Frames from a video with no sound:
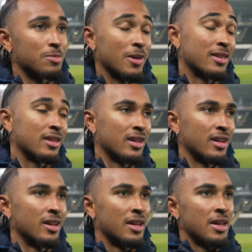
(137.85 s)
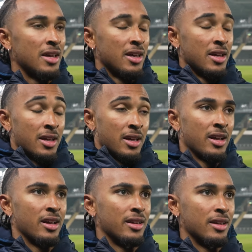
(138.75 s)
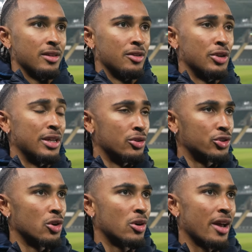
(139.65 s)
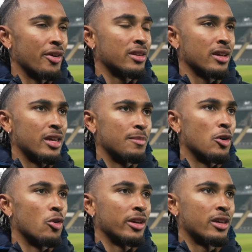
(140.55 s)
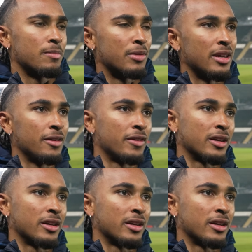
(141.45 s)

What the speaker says: But you know, you need to show character, keep going, keep believing.